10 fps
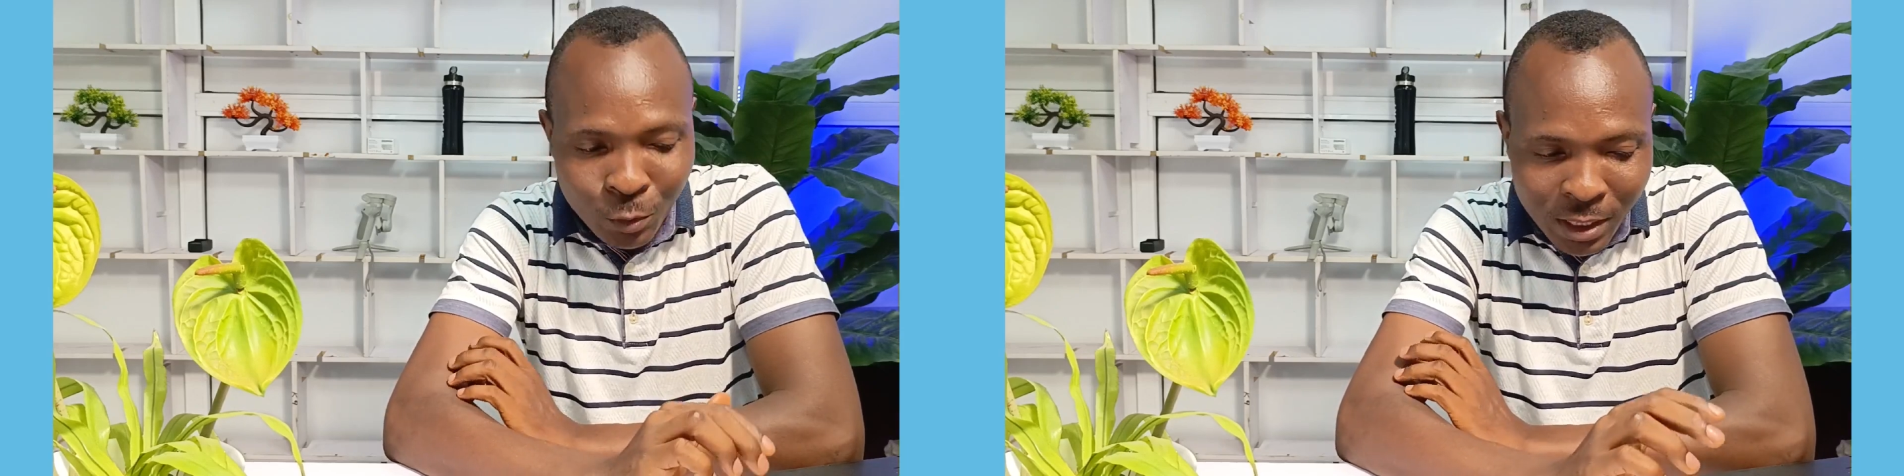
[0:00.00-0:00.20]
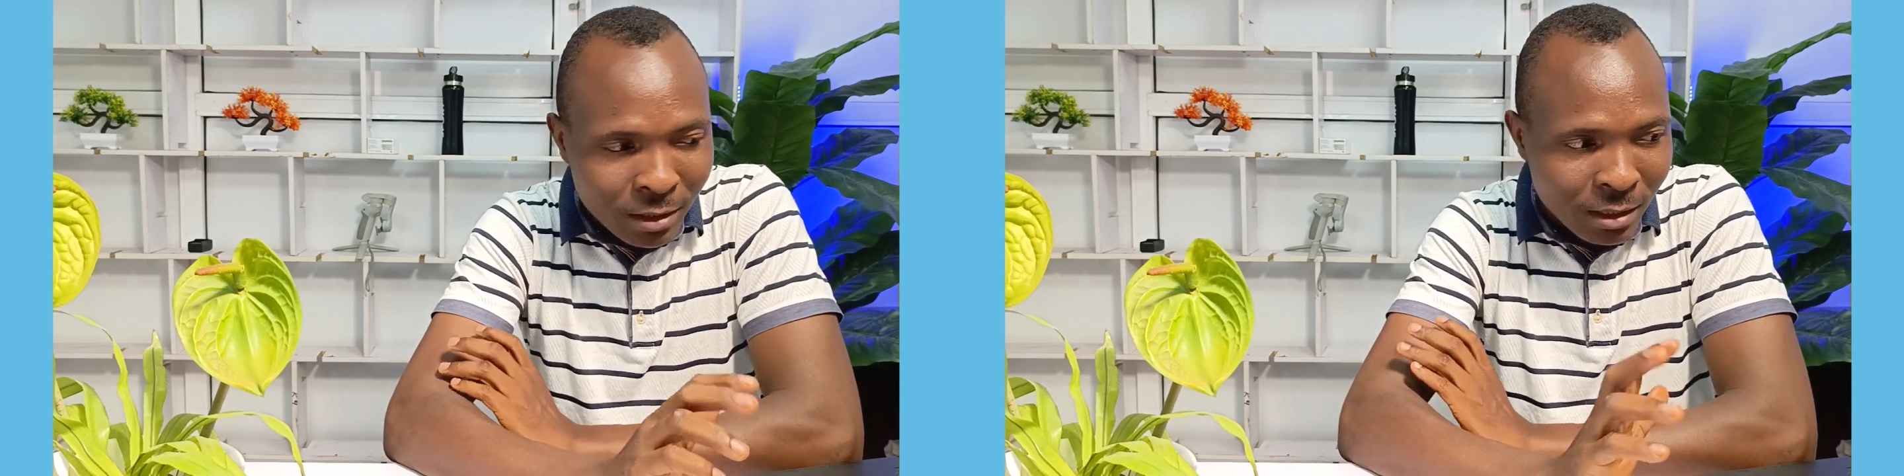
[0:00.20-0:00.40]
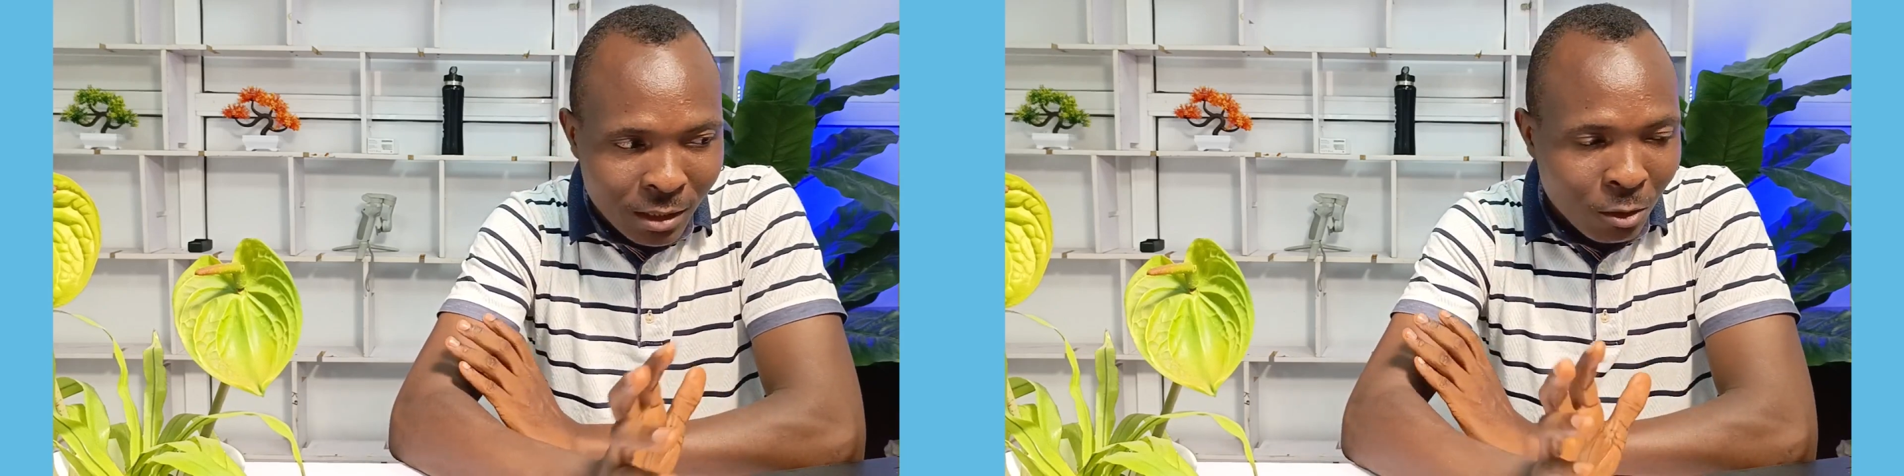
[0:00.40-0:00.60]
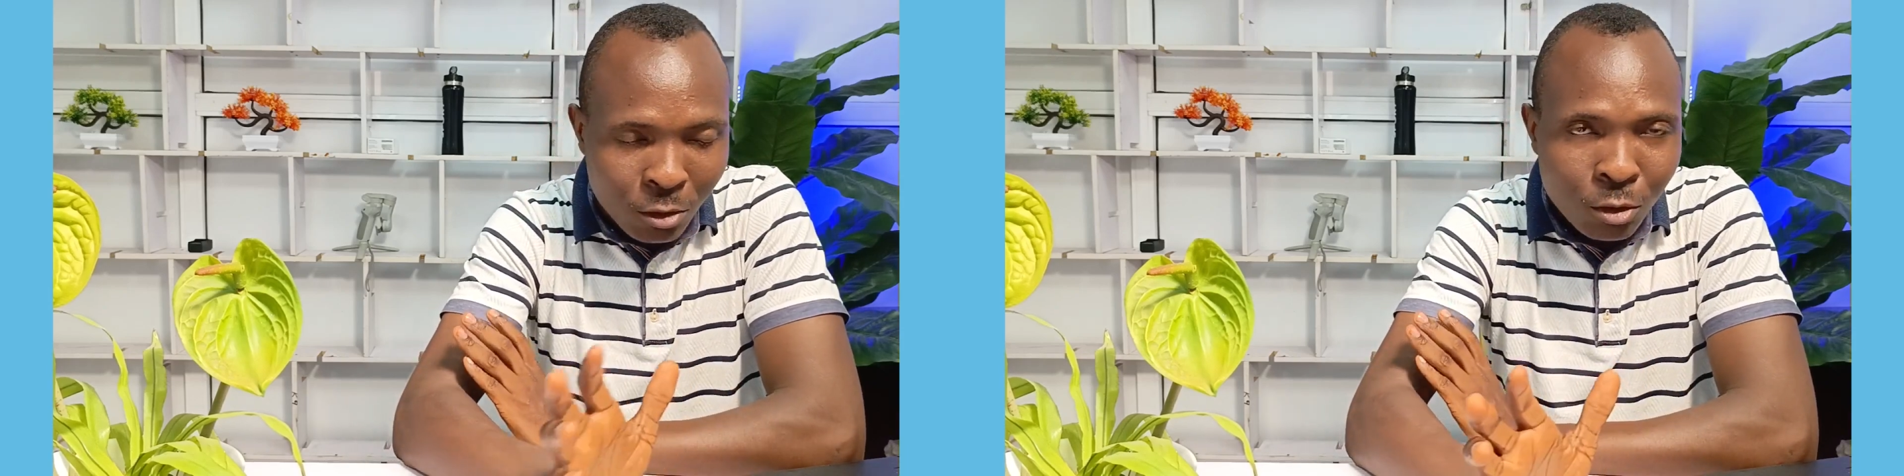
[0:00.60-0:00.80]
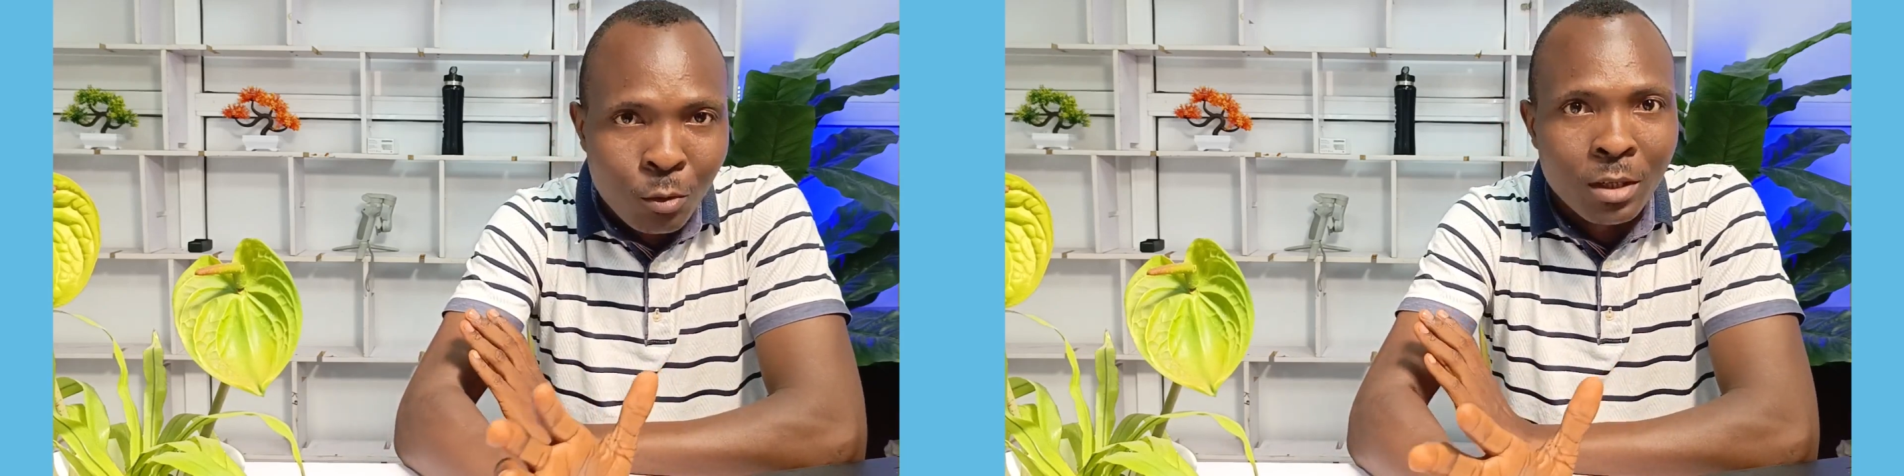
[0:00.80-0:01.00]
Well, the
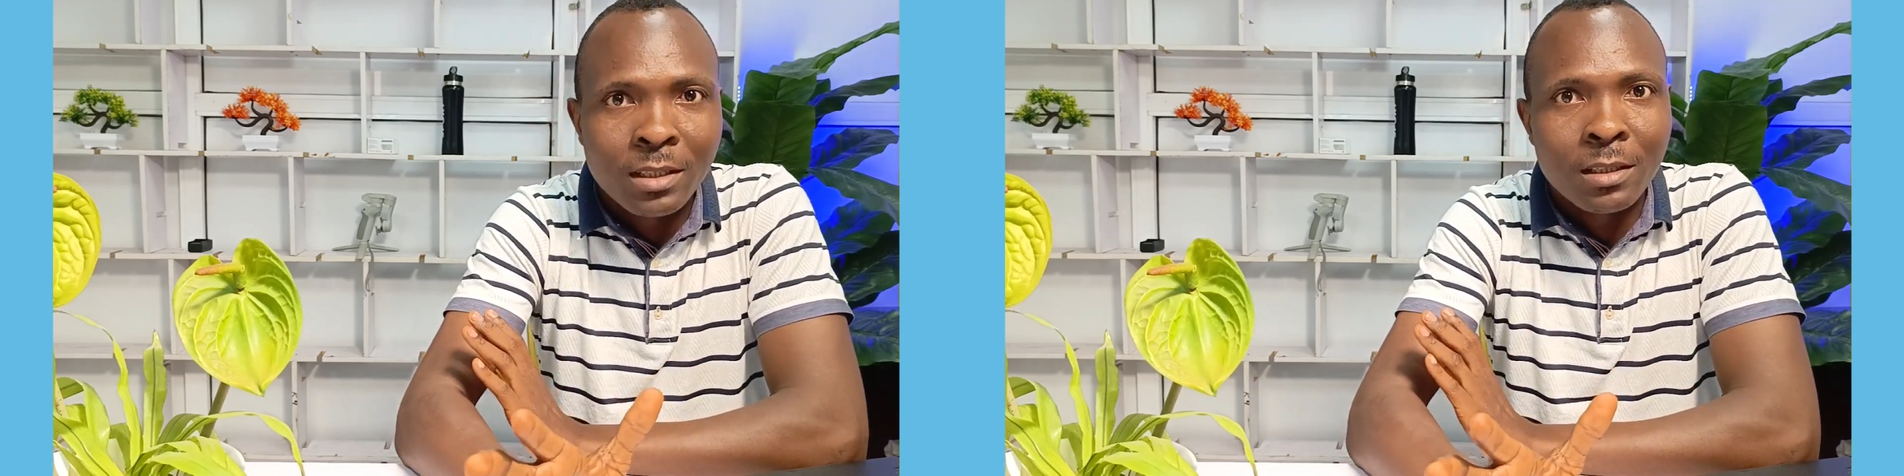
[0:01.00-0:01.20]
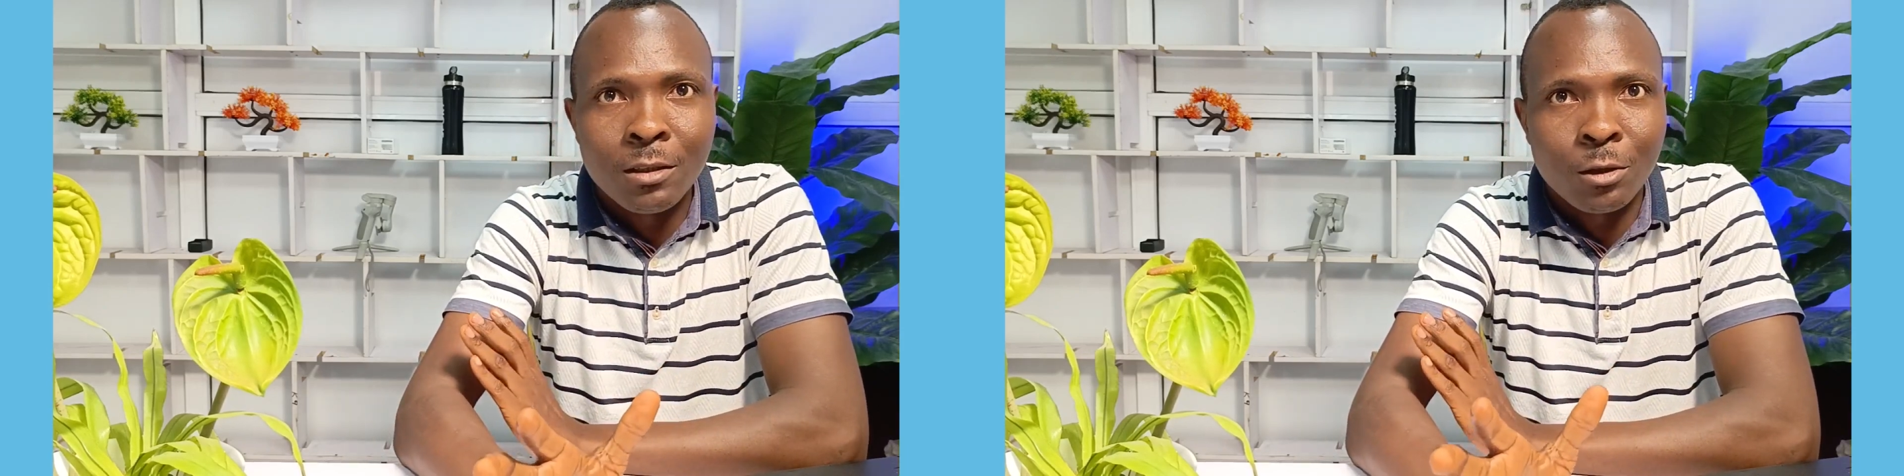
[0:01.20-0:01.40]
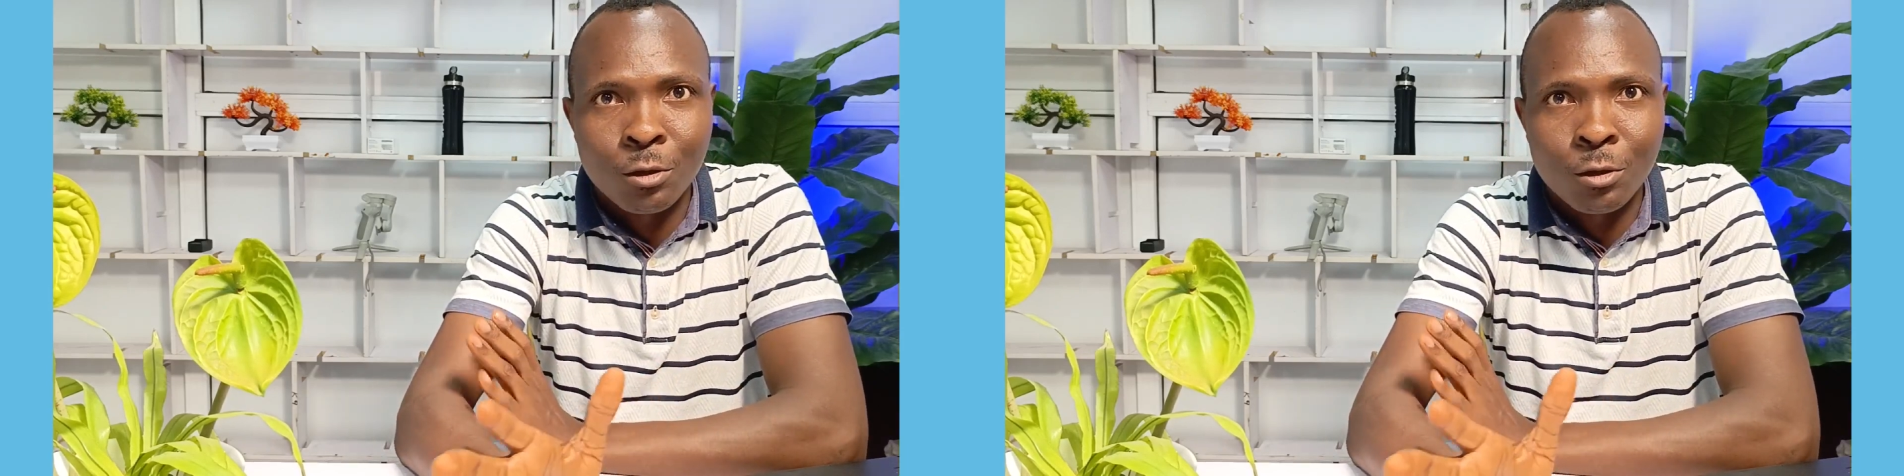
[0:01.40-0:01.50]
audio quality